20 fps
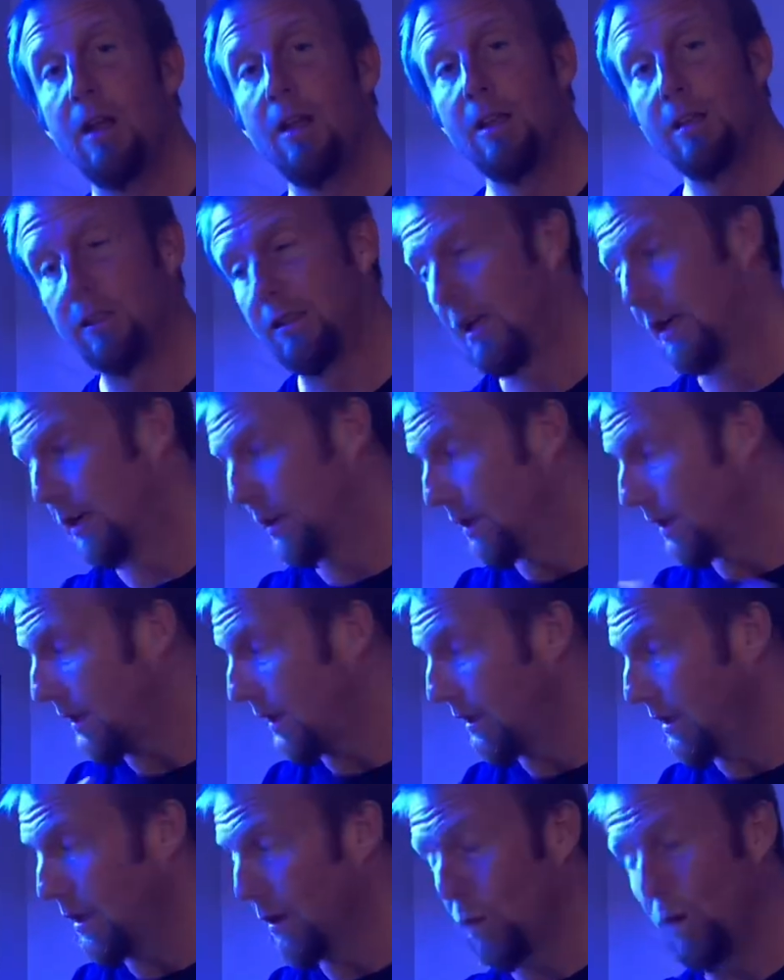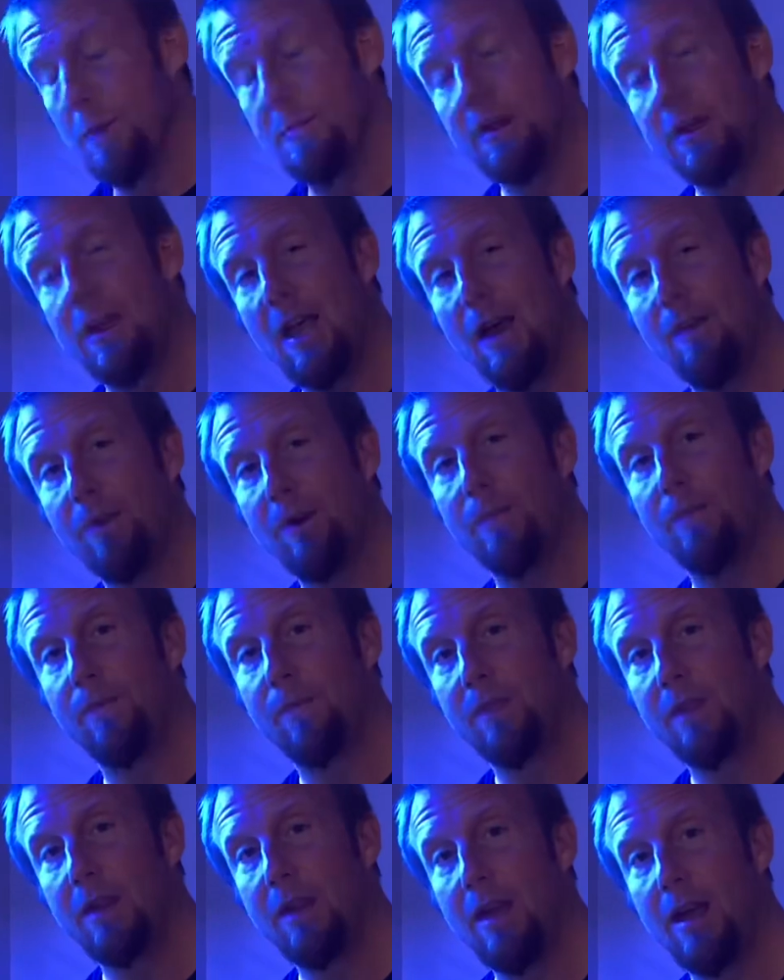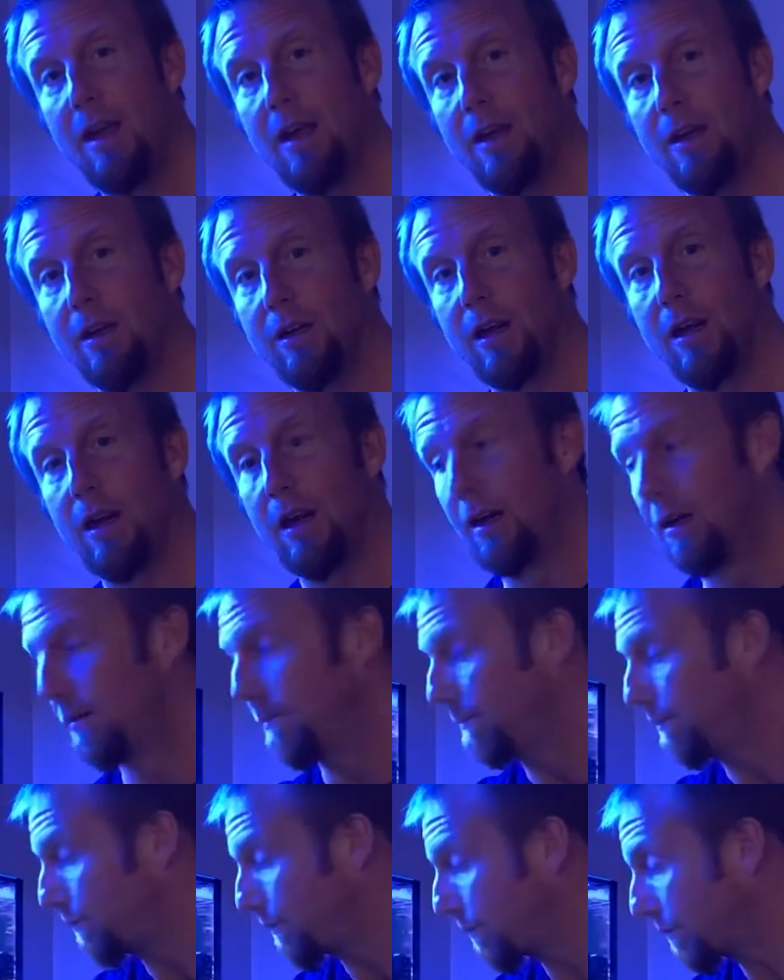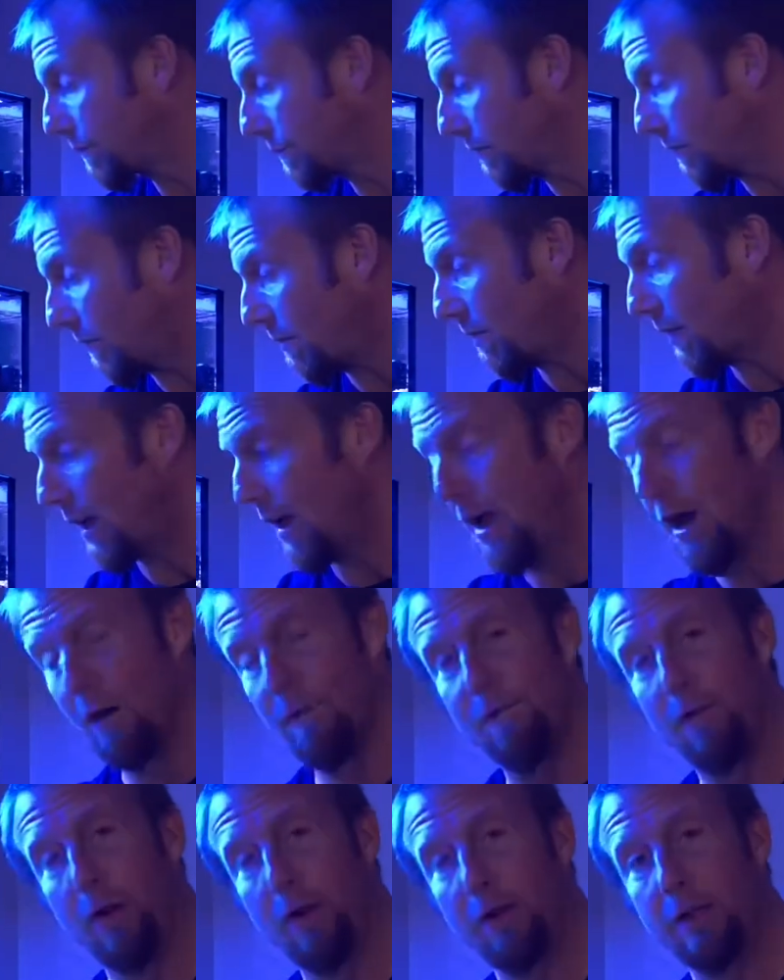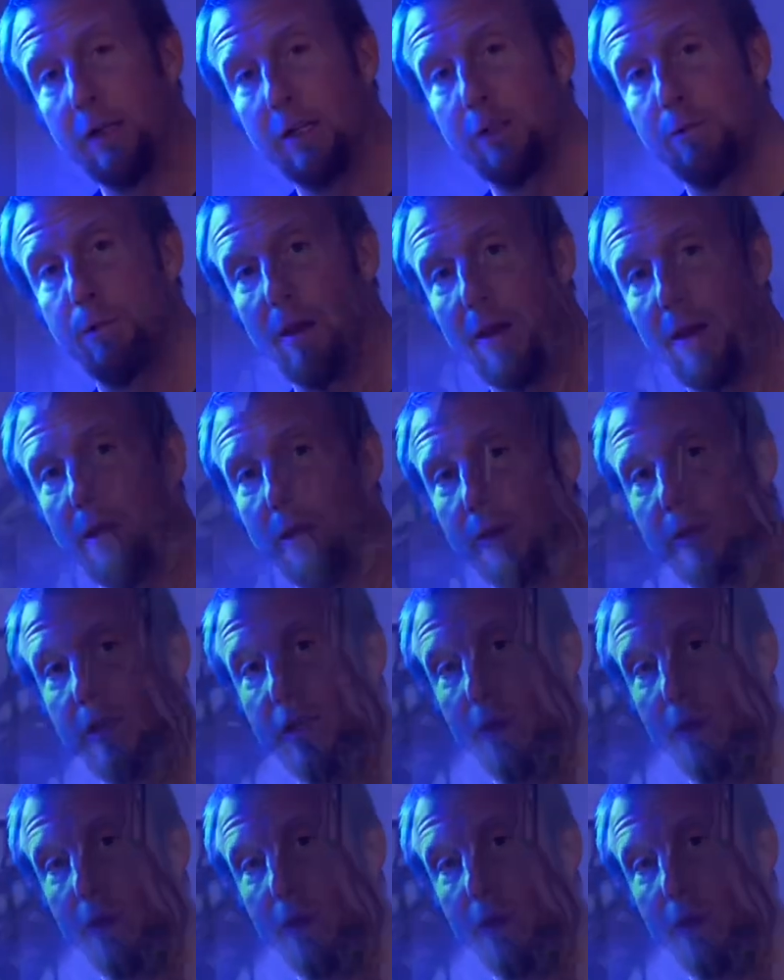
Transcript: let's take a look at the equipment cabinet, and I'll further explain what's